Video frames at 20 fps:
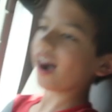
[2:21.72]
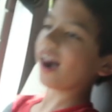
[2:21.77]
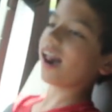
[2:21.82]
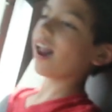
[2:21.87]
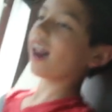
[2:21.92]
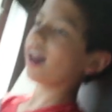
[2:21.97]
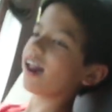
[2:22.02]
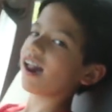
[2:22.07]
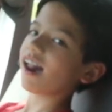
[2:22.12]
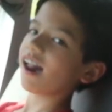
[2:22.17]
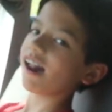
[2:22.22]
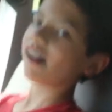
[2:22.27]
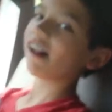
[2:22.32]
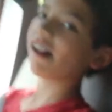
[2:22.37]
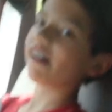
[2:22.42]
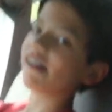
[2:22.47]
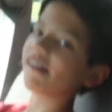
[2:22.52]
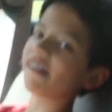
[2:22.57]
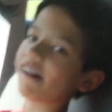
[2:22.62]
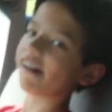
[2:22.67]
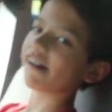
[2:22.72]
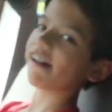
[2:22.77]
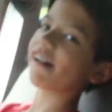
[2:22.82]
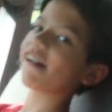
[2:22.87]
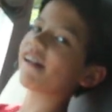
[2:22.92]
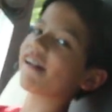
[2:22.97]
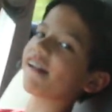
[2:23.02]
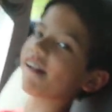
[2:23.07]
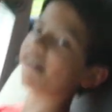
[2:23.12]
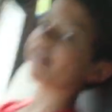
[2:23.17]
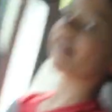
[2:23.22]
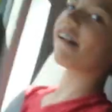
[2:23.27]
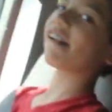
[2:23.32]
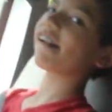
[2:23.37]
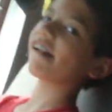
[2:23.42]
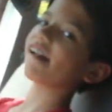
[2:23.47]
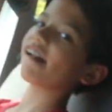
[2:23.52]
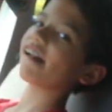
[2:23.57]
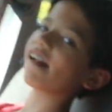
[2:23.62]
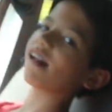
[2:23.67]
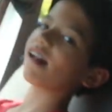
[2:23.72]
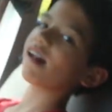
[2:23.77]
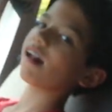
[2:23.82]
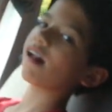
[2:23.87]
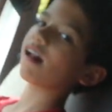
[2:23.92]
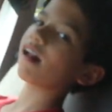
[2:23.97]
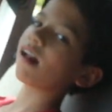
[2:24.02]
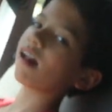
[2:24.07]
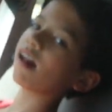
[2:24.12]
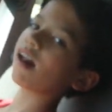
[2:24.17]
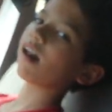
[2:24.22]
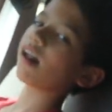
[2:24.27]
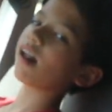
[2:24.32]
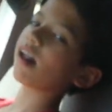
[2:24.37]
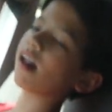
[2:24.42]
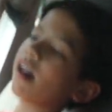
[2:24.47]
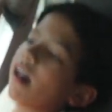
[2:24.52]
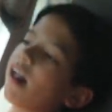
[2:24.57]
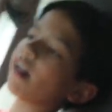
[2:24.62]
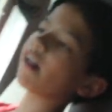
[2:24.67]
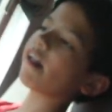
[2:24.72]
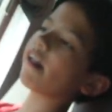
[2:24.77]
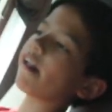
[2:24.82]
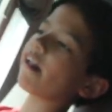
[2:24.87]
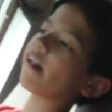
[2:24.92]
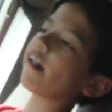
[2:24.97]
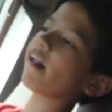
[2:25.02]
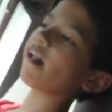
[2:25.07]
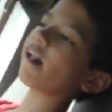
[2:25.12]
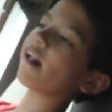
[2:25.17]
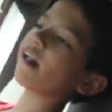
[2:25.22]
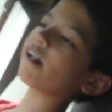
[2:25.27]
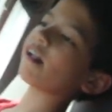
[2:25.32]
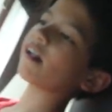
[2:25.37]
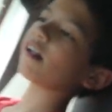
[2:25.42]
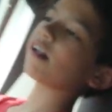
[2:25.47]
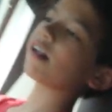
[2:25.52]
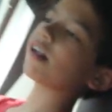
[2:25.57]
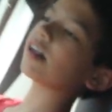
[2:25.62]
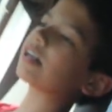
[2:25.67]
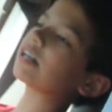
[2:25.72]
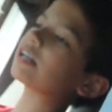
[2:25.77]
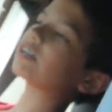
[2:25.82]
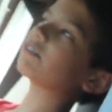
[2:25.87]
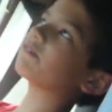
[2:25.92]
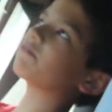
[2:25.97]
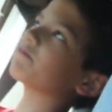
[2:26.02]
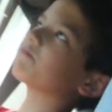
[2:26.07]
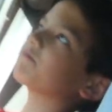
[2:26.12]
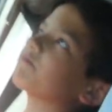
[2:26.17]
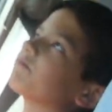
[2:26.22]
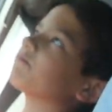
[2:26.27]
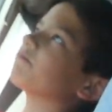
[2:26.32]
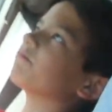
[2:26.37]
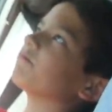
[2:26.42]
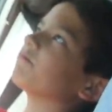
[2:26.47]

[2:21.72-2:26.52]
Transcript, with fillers: now, Andrew, I want you to be the first person to look in the mirror, overhead mirror